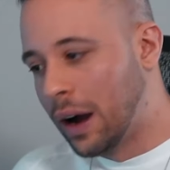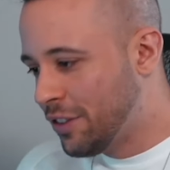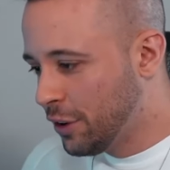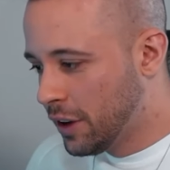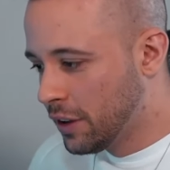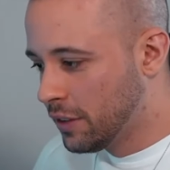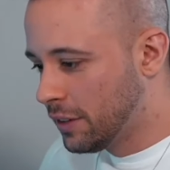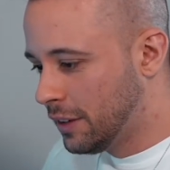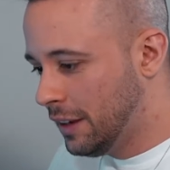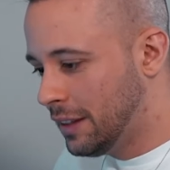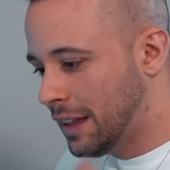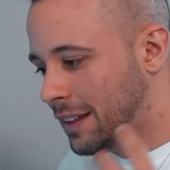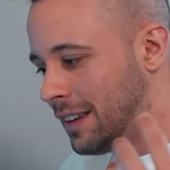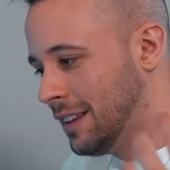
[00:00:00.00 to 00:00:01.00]
as you can see,
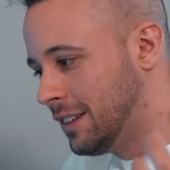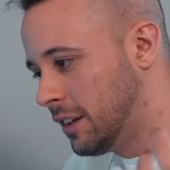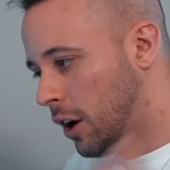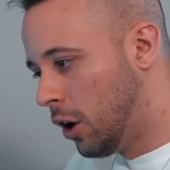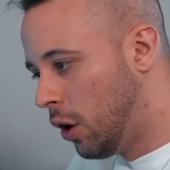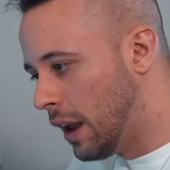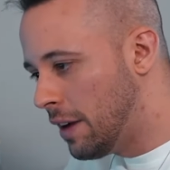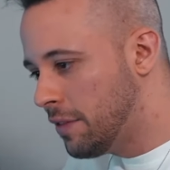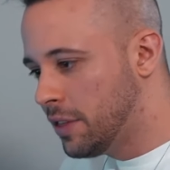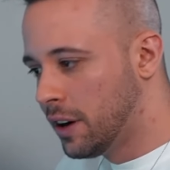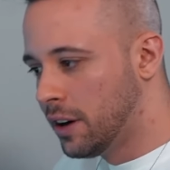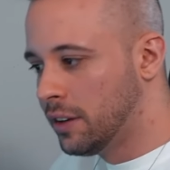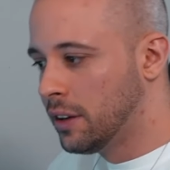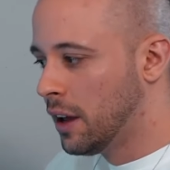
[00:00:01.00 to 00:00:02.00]
that is all I've
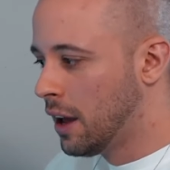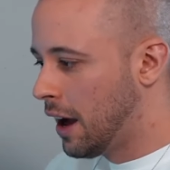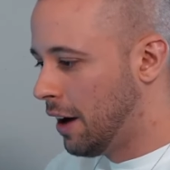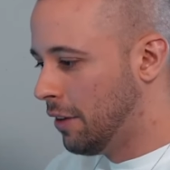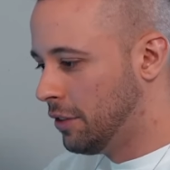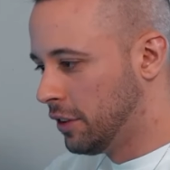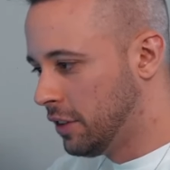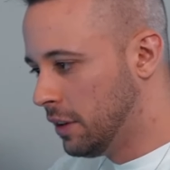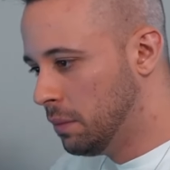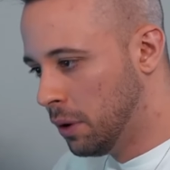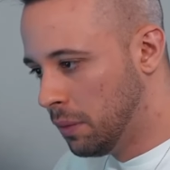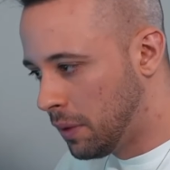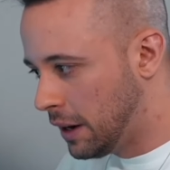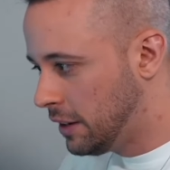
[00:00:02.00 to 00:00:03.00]
done. I've just
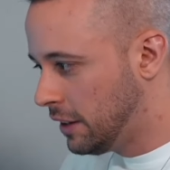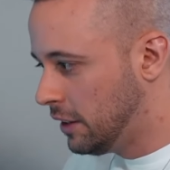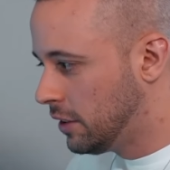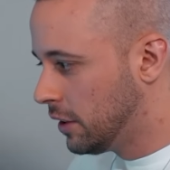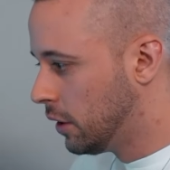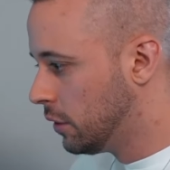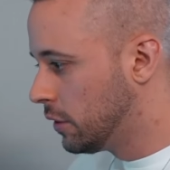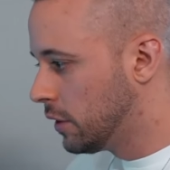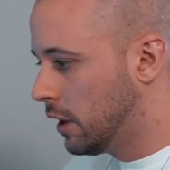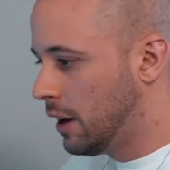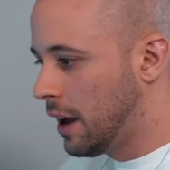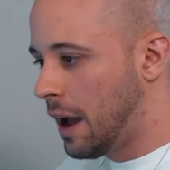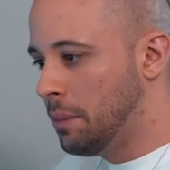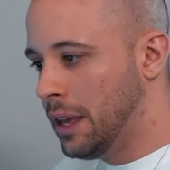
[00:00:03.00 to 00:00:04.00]
input my details
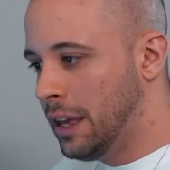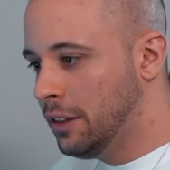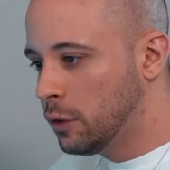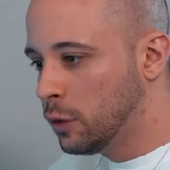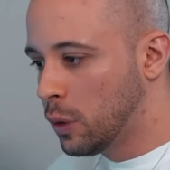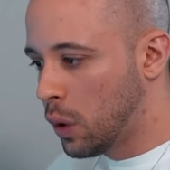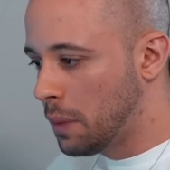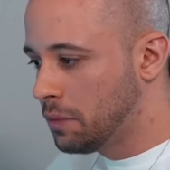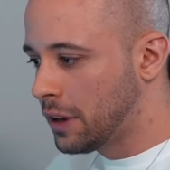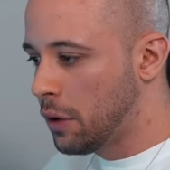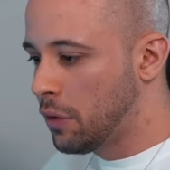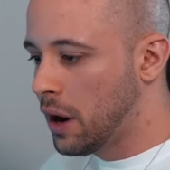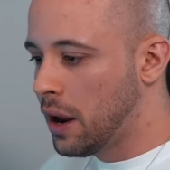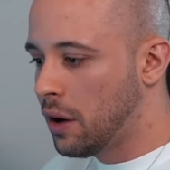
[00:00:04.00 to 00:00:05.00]
and I'm into the
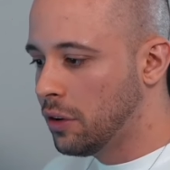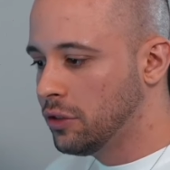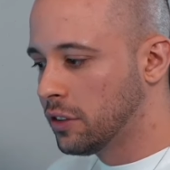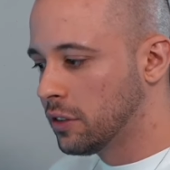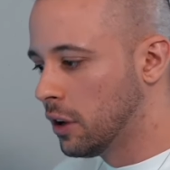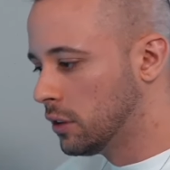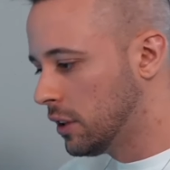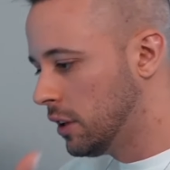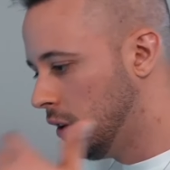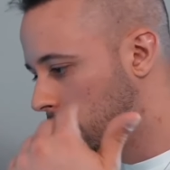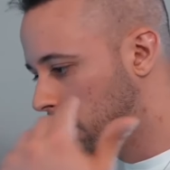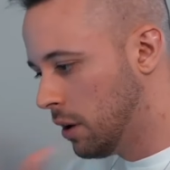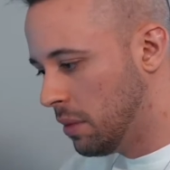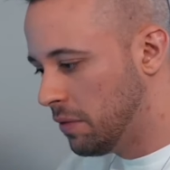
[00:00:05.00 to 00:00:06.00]
website right now. Just logged in.
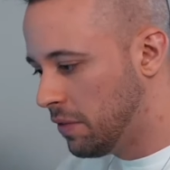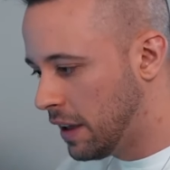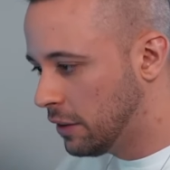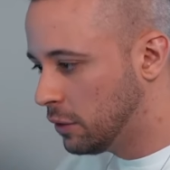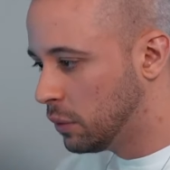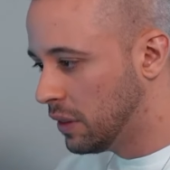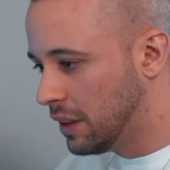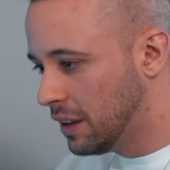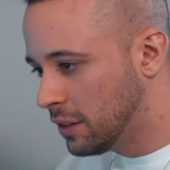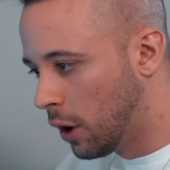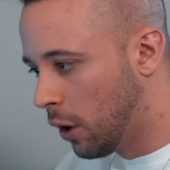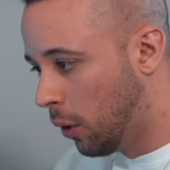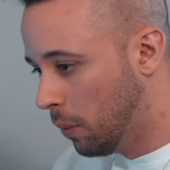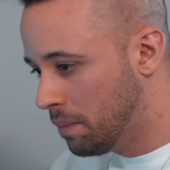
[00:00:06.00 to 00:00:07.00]
You're going to be faced with this
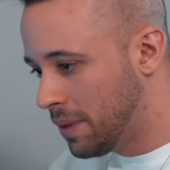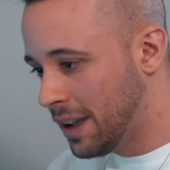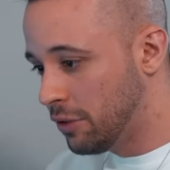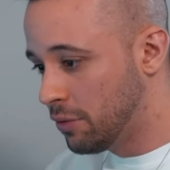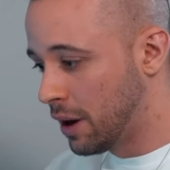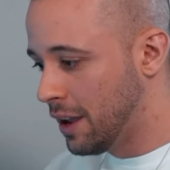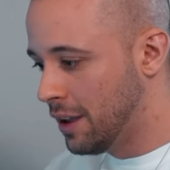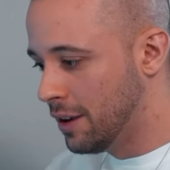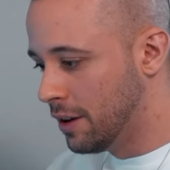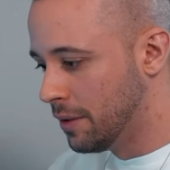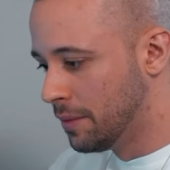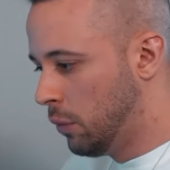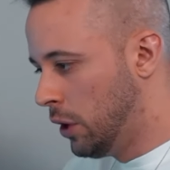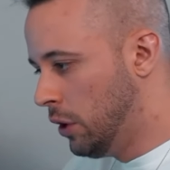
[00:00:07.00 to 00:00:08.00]
homepage right
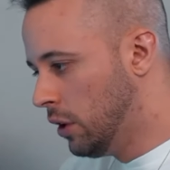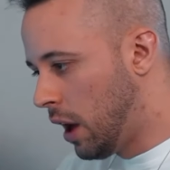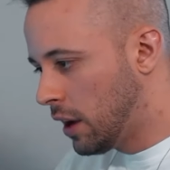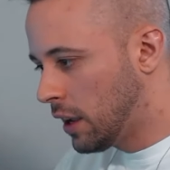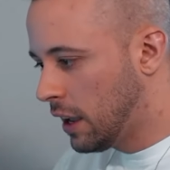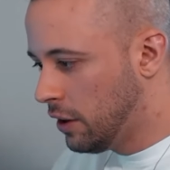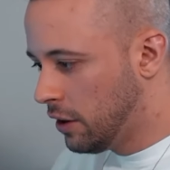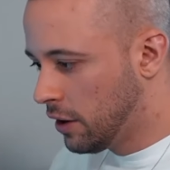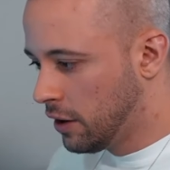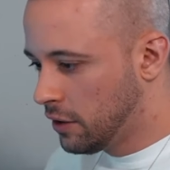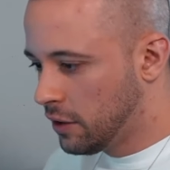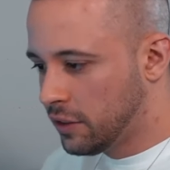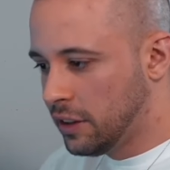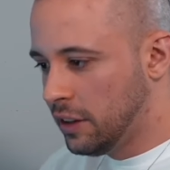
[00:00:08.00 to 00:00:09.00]
here. And when you log in, you're
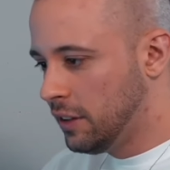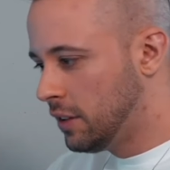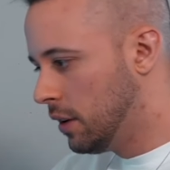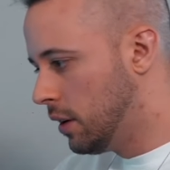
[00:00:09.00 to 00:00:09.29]
going to see